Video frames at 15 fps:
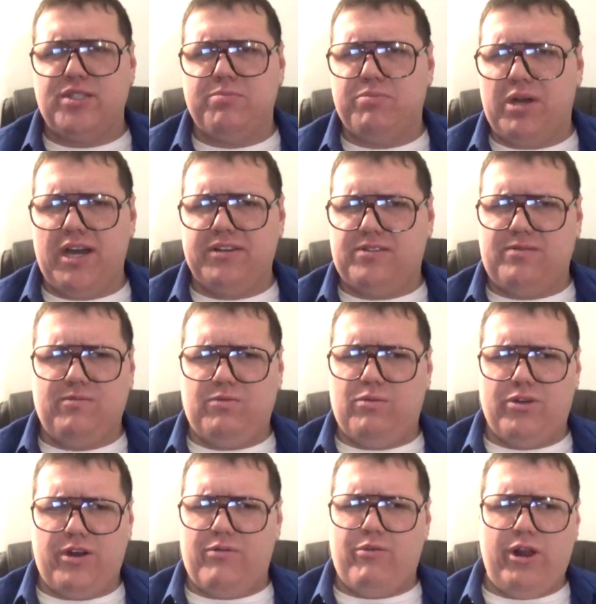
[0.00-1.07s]
but
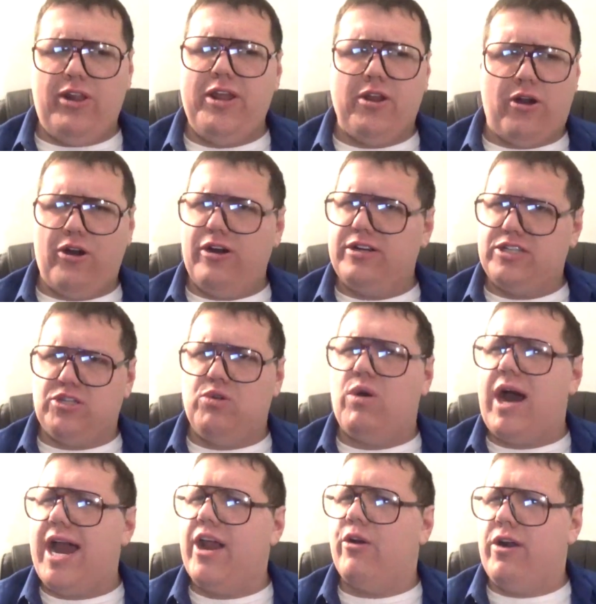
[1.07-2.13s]
would it really hurt to
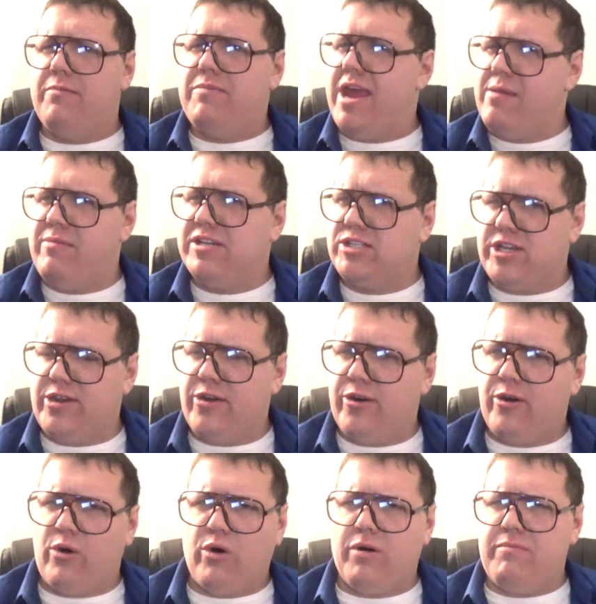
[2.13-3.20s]
hire a
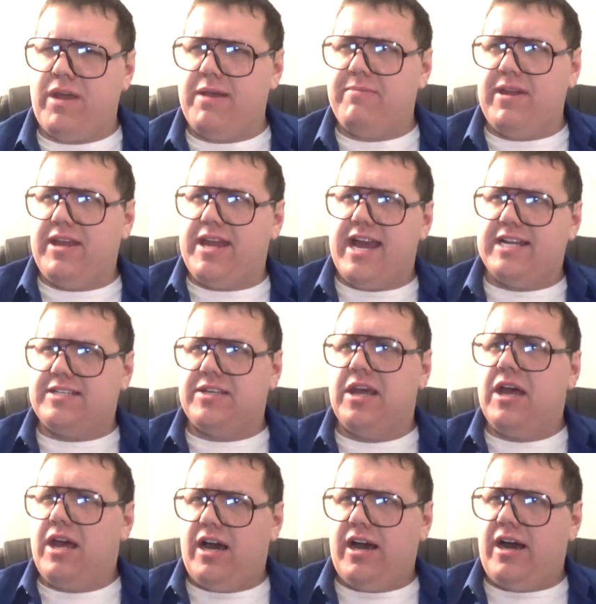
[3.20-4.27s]
babysitter or maybe get
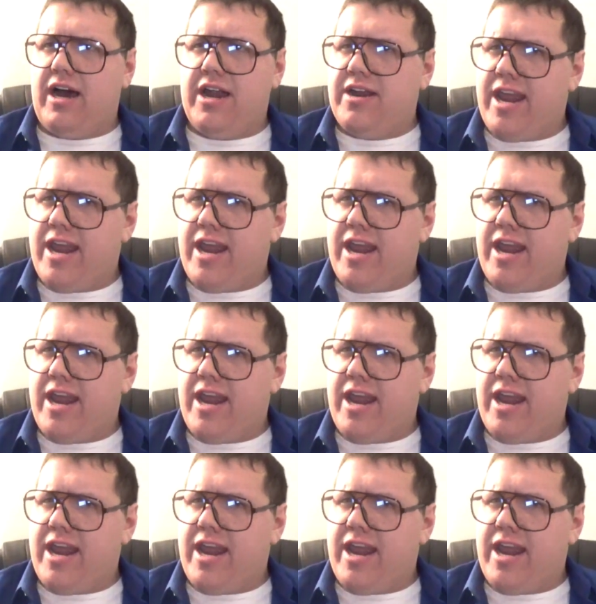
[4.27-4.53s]
uh,